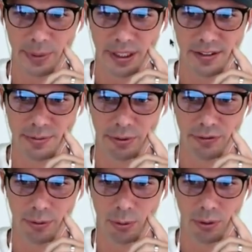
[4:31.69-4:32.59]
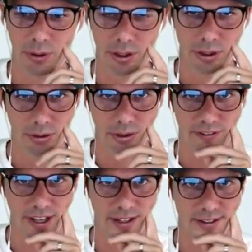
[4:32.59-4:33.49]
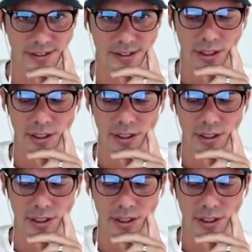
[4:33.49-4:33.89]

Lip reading: minutes before your event,